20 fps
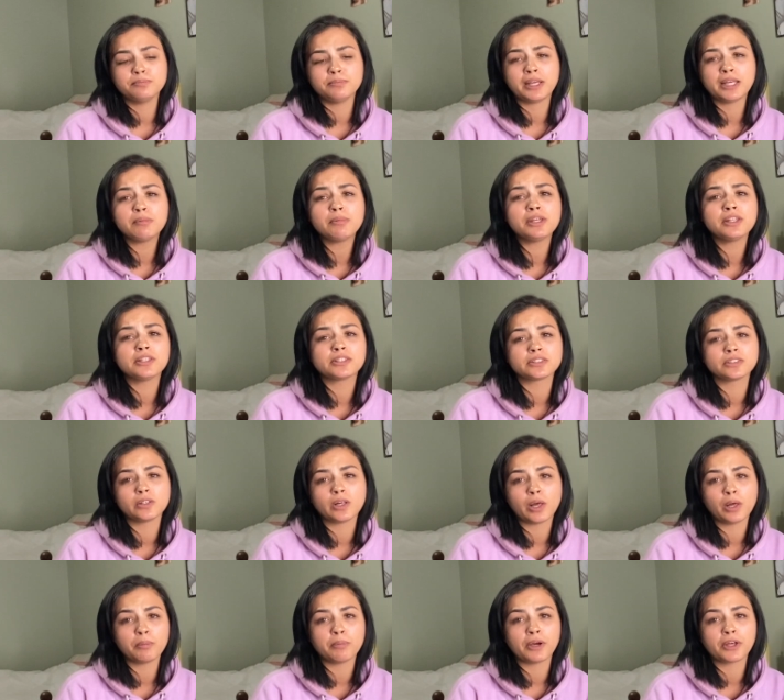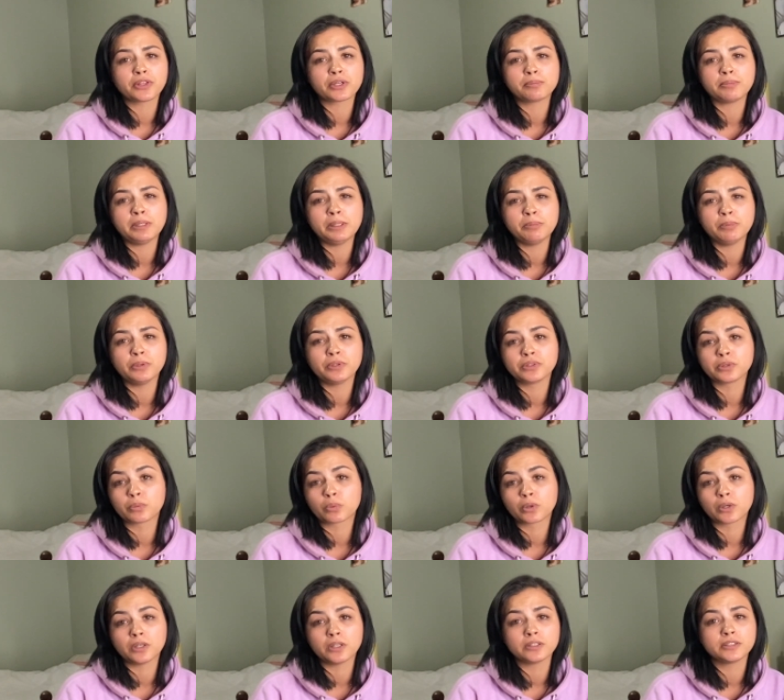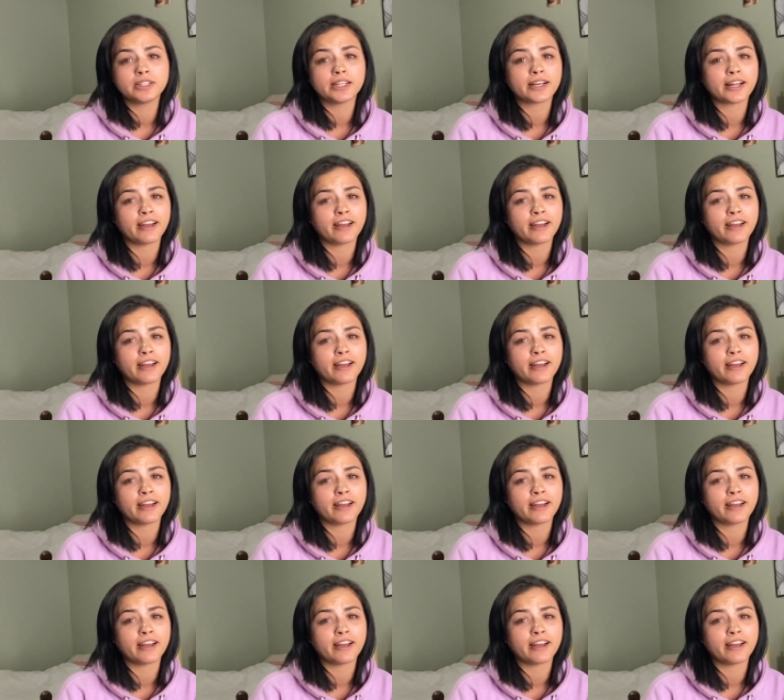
Maybe this will help other people in the world that